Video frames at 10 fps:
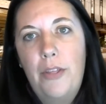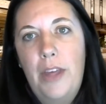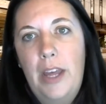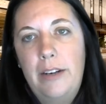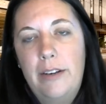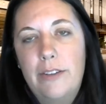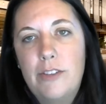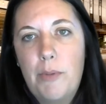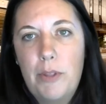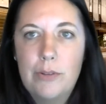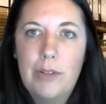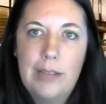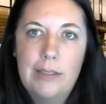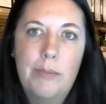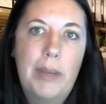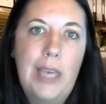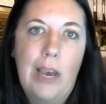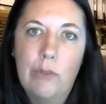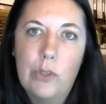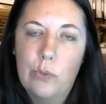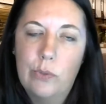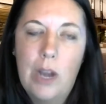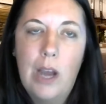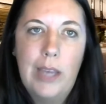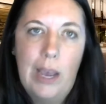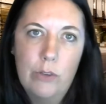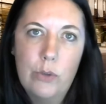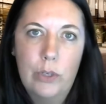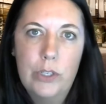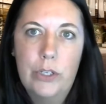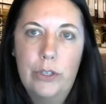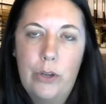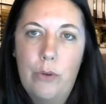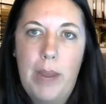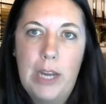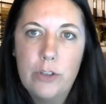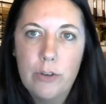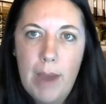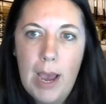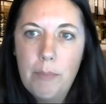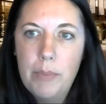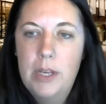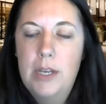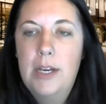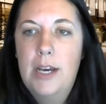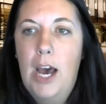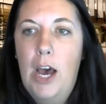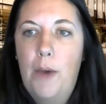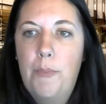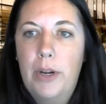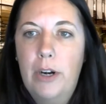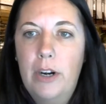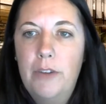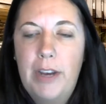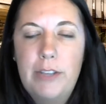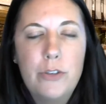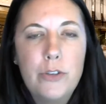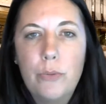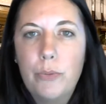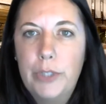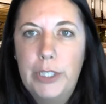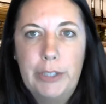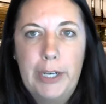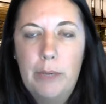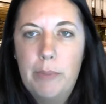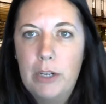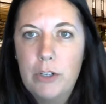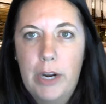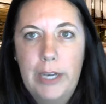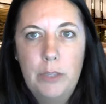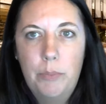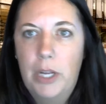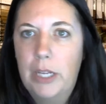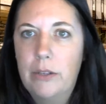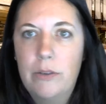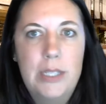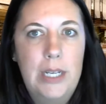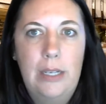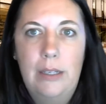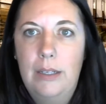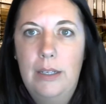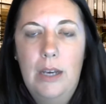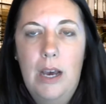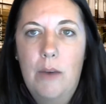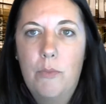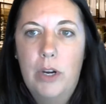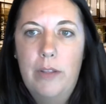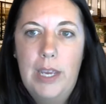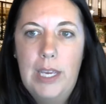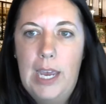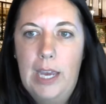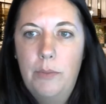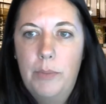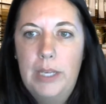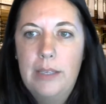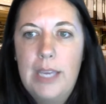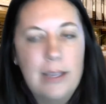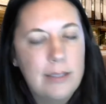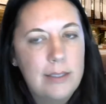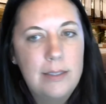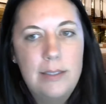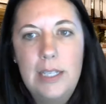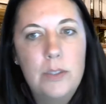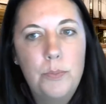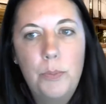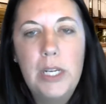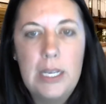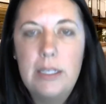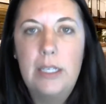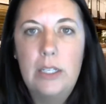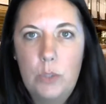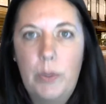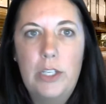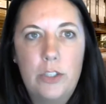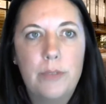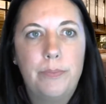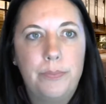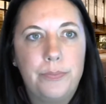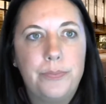then some of those classes might not count towards your new major map. But our advisors are really great about trying to plug those in where they can. But yes, it's pretty easy to switch.